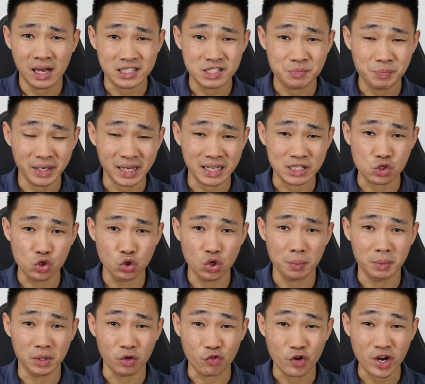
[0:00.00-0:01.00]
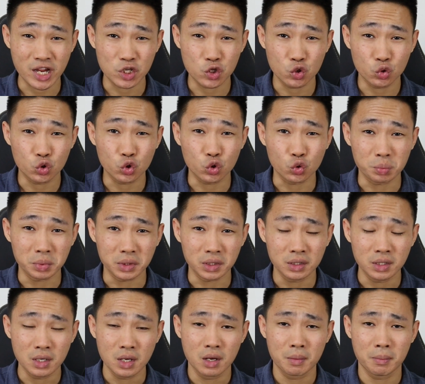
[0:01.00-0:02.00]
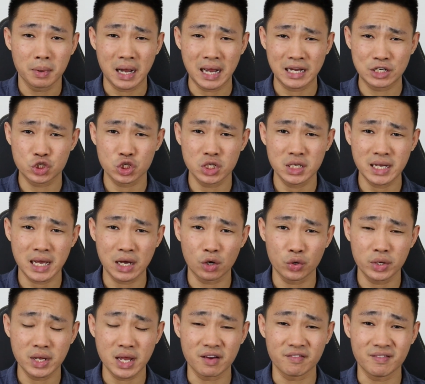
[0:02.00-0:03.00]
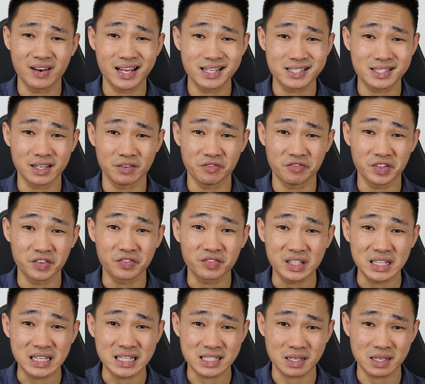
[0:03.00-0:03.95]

I speak as though I'm a great YouTuber, but actually I only have less than 50